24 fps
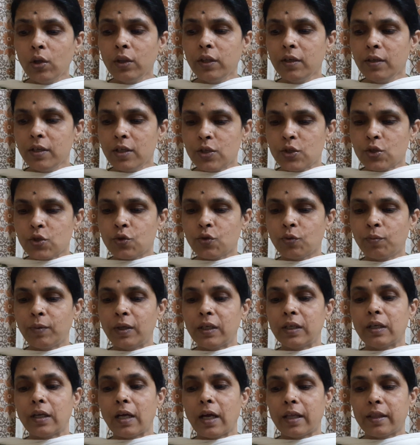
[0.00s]
the
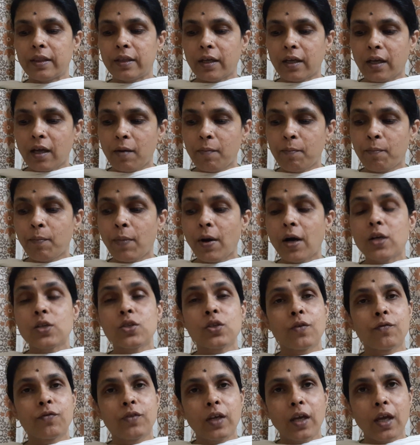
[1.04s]
instrument and the compass
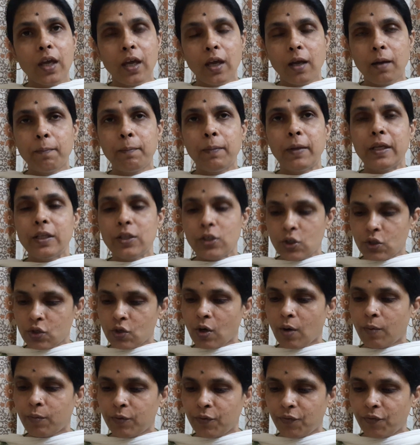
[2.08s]
of the airplane
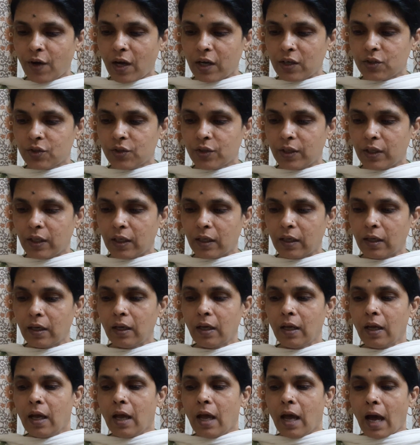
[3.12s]
stopped functioning.
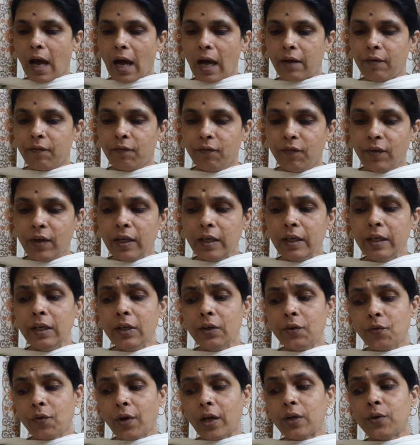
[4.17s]
And when he
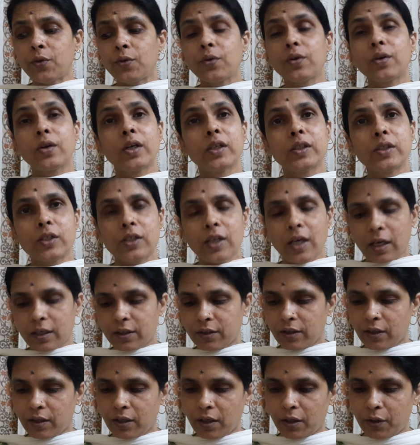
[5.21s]
tried to contact
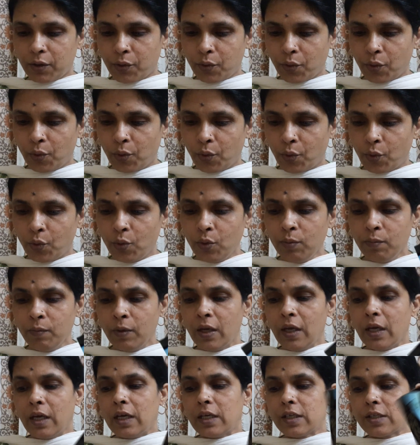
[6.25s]
the control room,
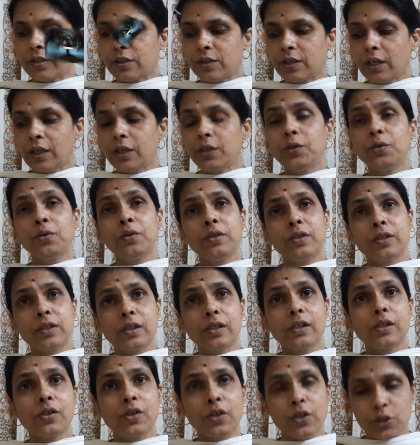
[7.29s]
his radio
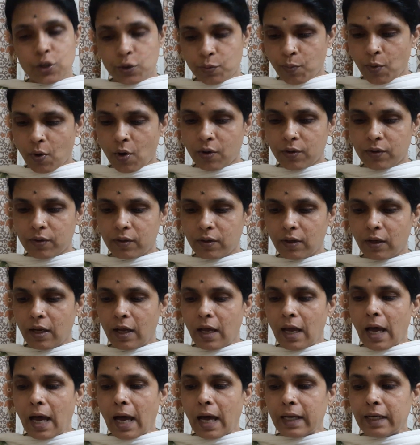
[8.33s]
didn't respond
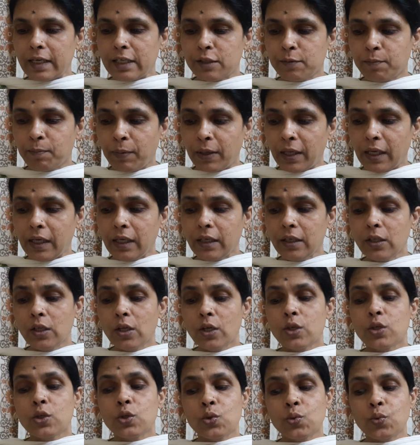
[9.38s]
and his plane
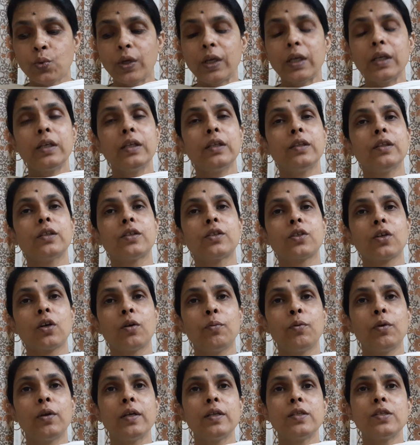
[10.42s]
swayed in the
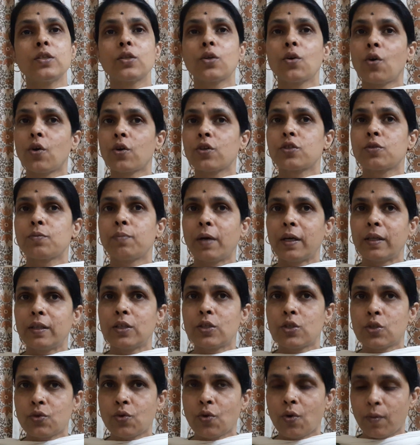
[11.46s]
turbulence caused by the
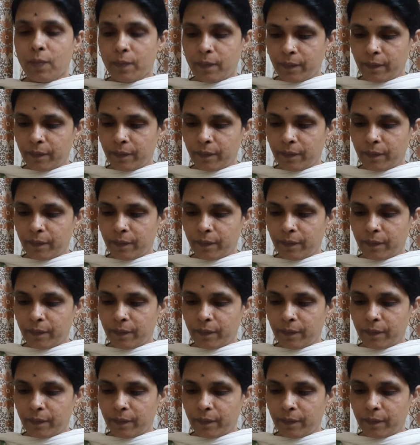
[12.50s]
storm.